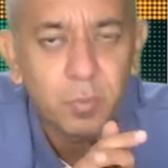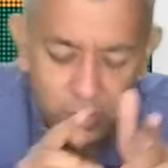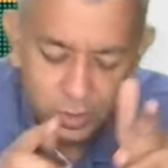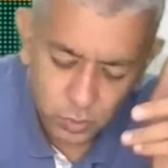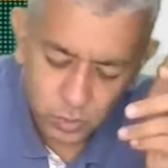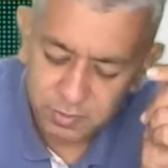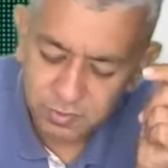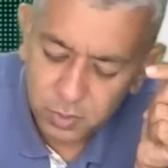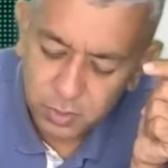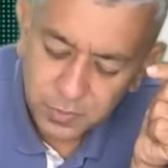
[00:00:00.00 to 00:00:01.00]
So
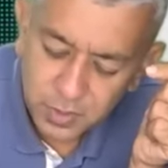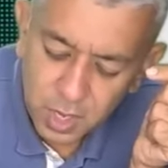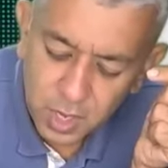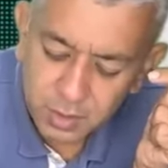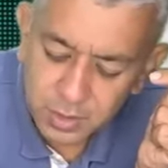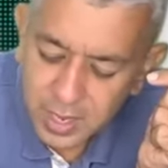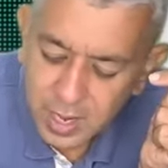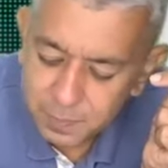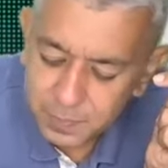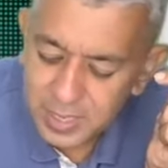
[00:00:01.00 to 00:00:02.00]
therefore, the
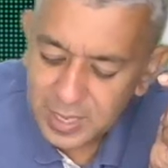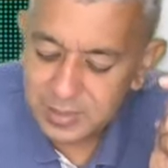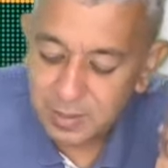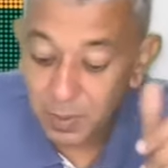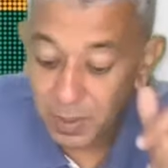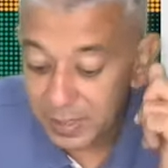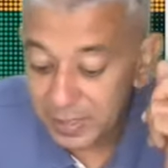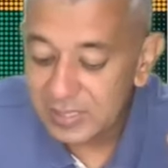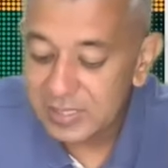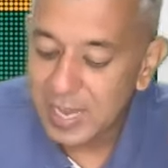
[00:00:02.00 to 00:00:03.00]
company has implemented
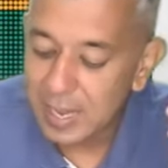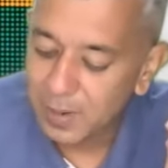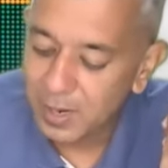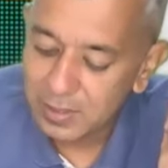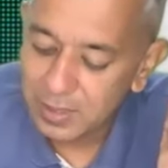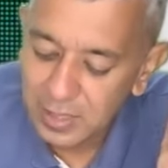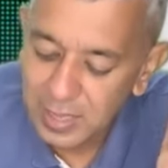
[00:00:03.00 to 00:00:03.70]
SAP R3,